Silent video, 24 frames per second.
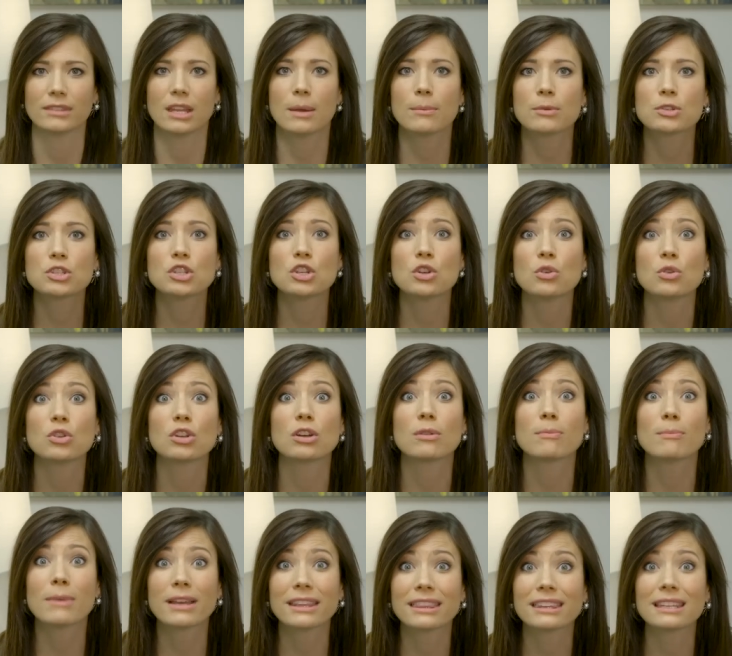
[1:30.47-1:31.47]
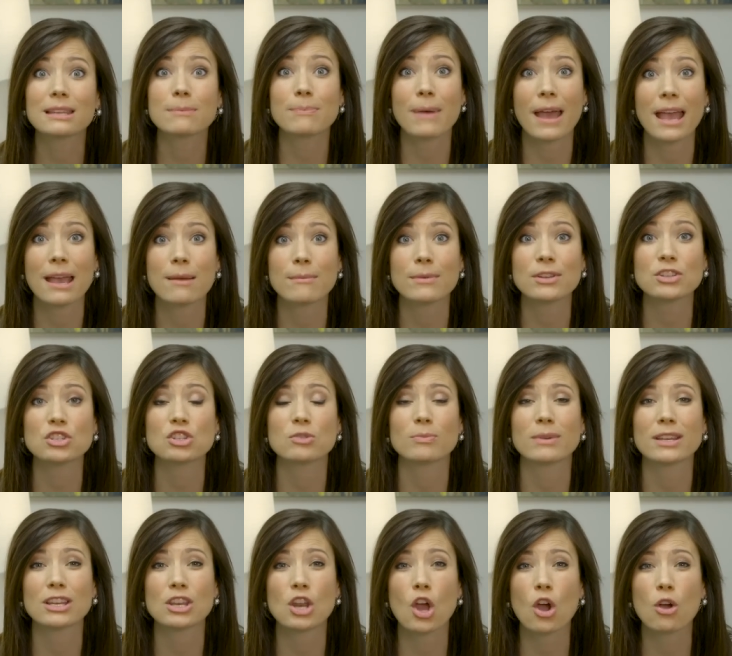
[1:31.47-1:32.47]
Number two, your monthly payment
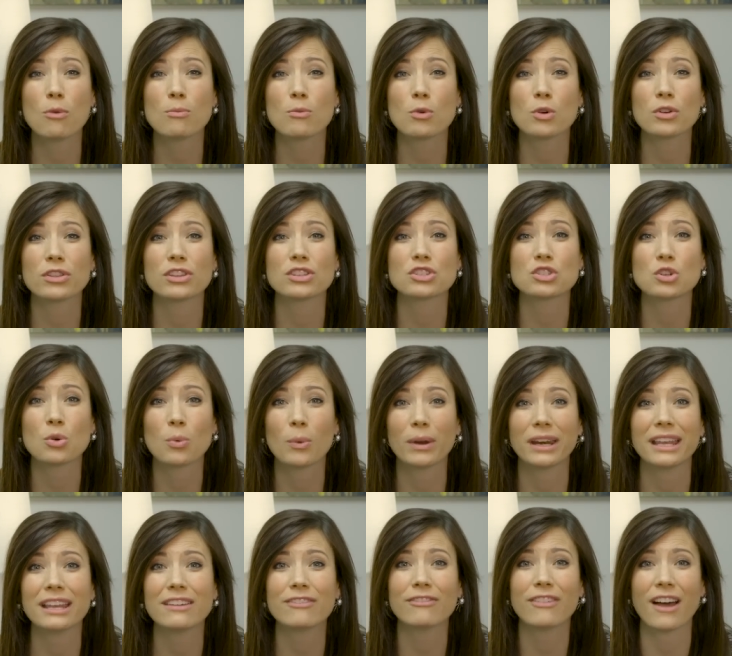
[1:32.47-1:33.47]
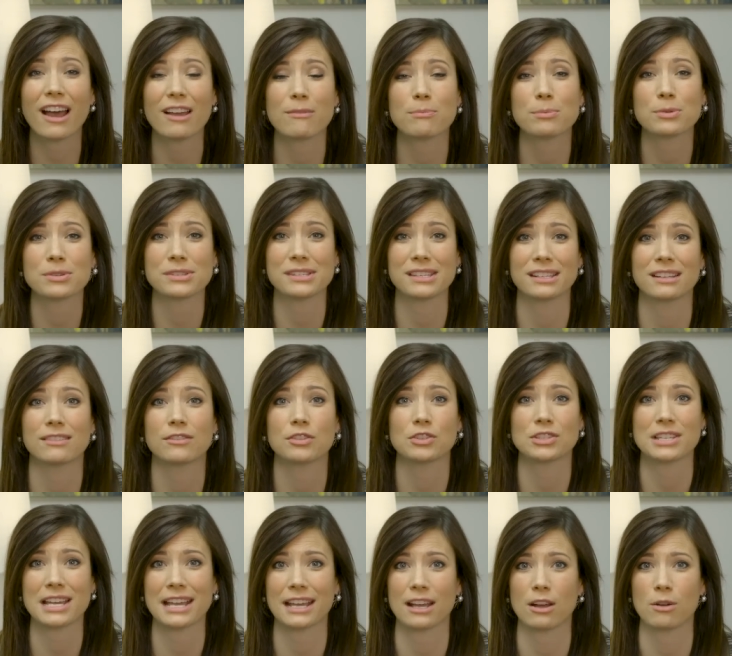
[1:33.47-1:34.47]
should be no more than twenty-five percent of
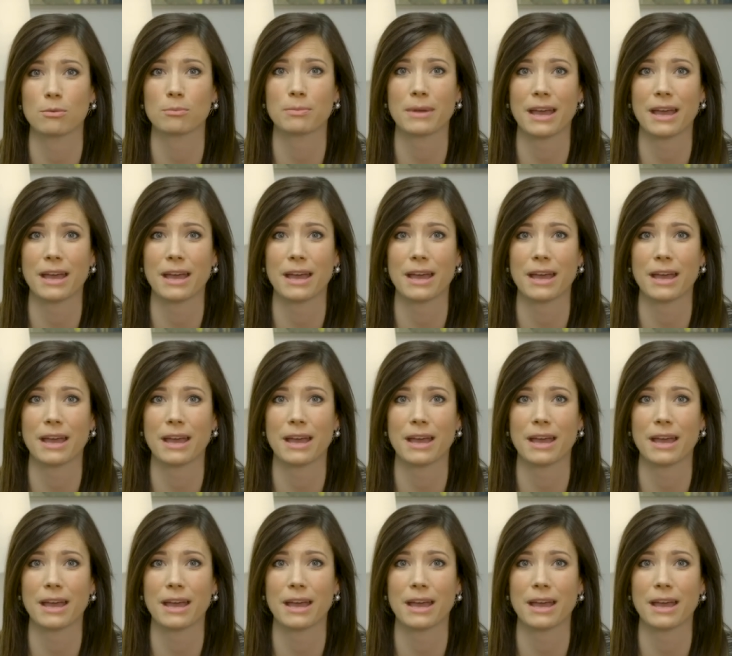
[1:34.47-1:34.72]
your take-home